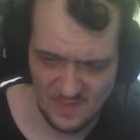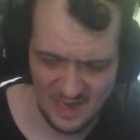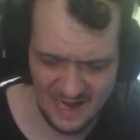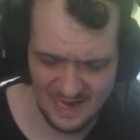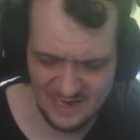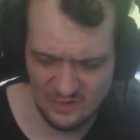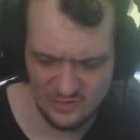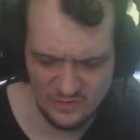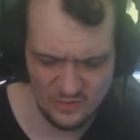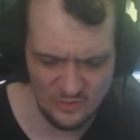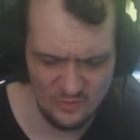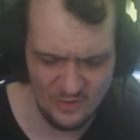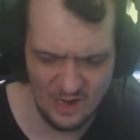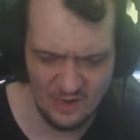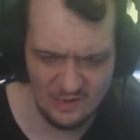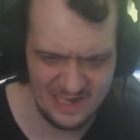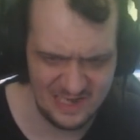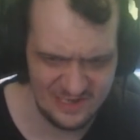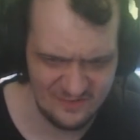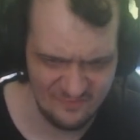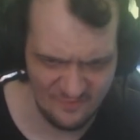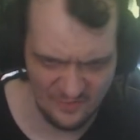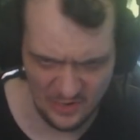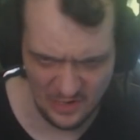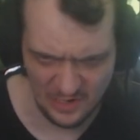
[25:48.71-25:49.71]
I don't know how
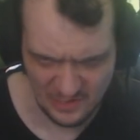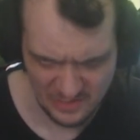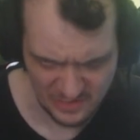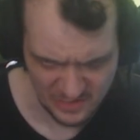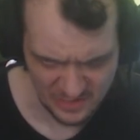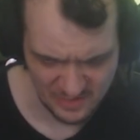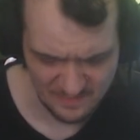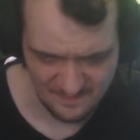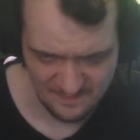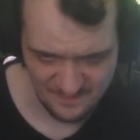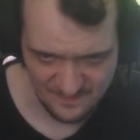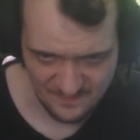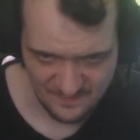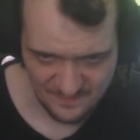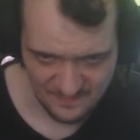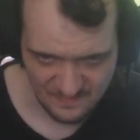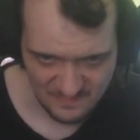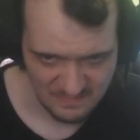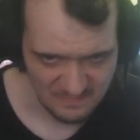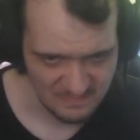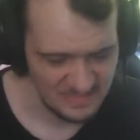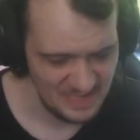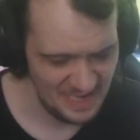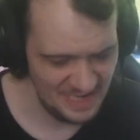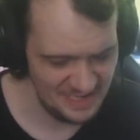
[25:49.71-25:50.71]
that works.
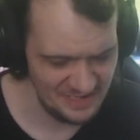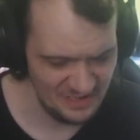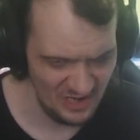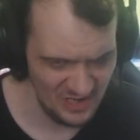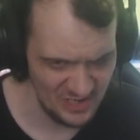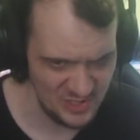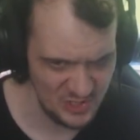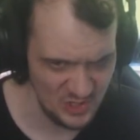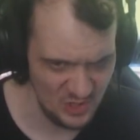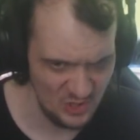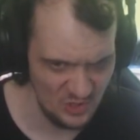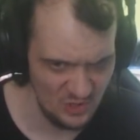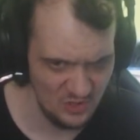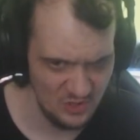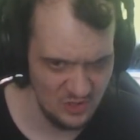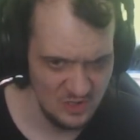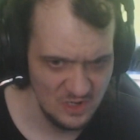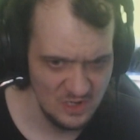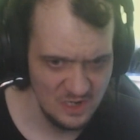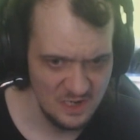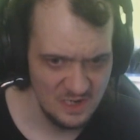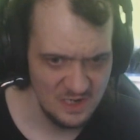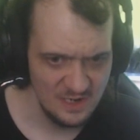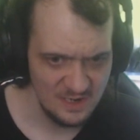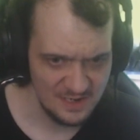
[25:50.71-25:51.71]
And also,
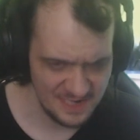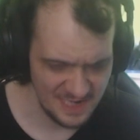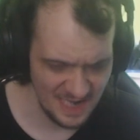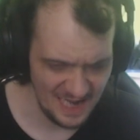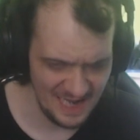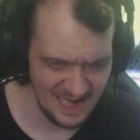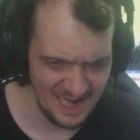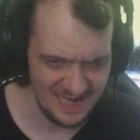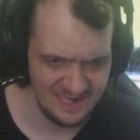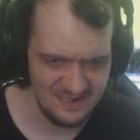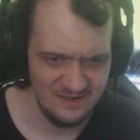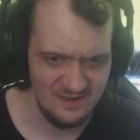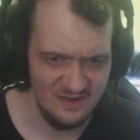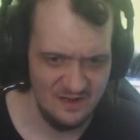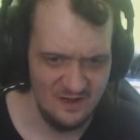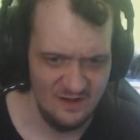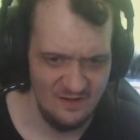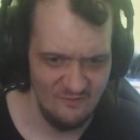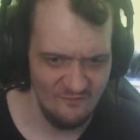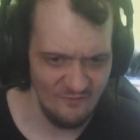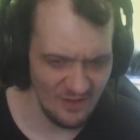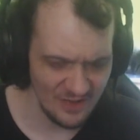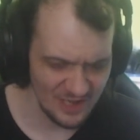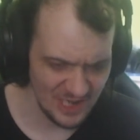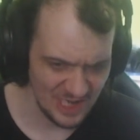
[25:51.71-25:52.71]
that
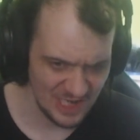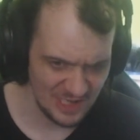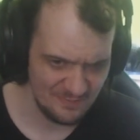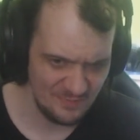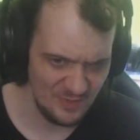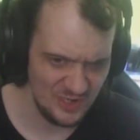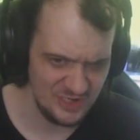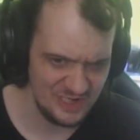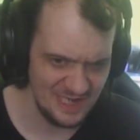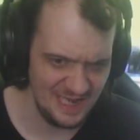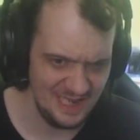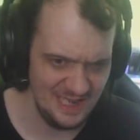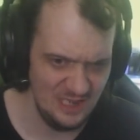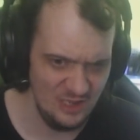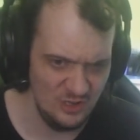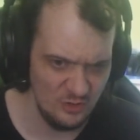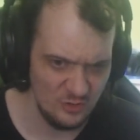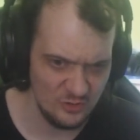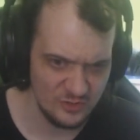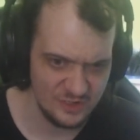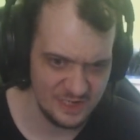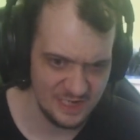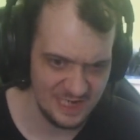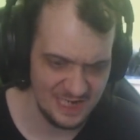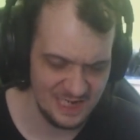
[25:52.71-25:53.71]
one of these person
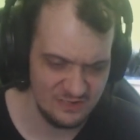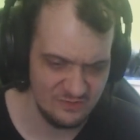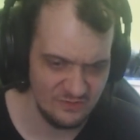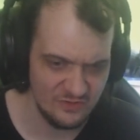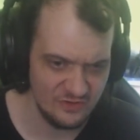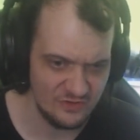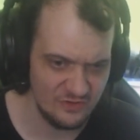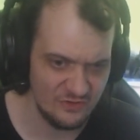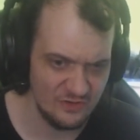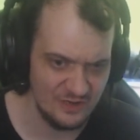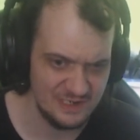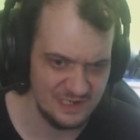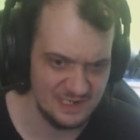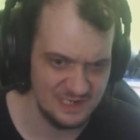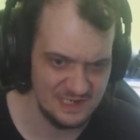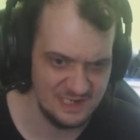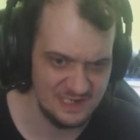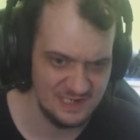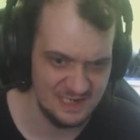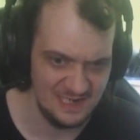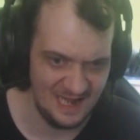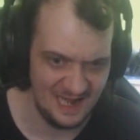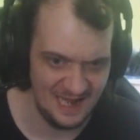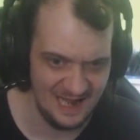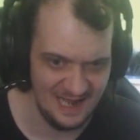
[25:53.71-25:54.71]
looked into the
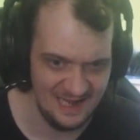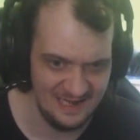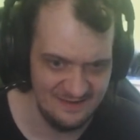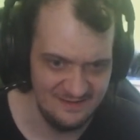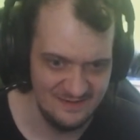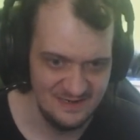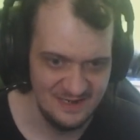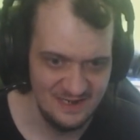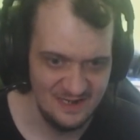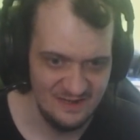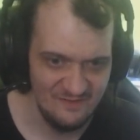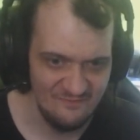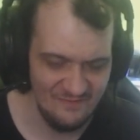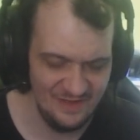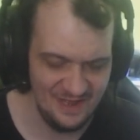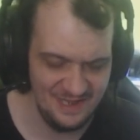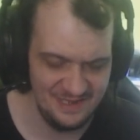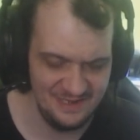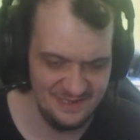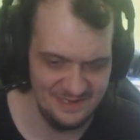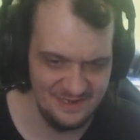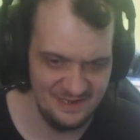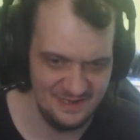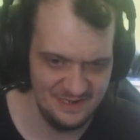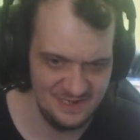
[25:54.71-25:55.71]
congregation's eye
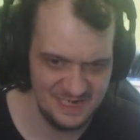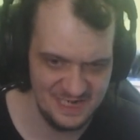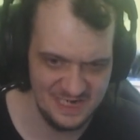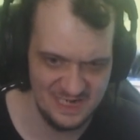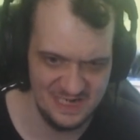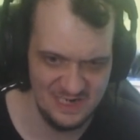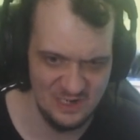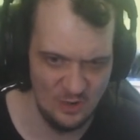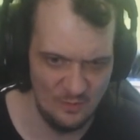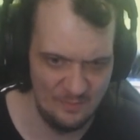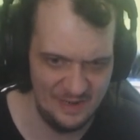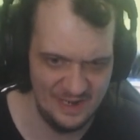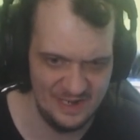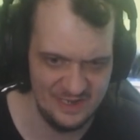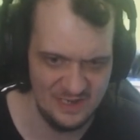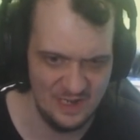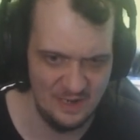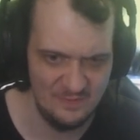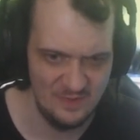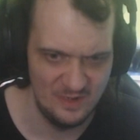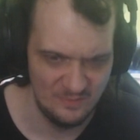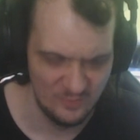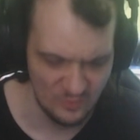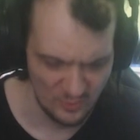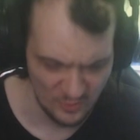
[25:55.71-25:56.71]
when she opened
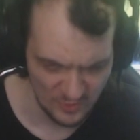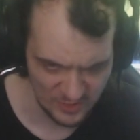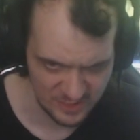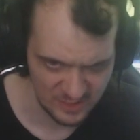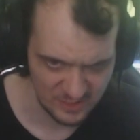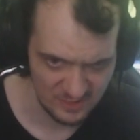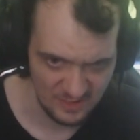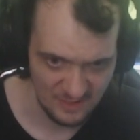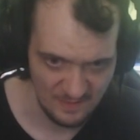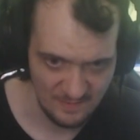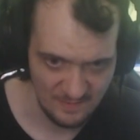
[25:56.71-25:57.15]
up the bush.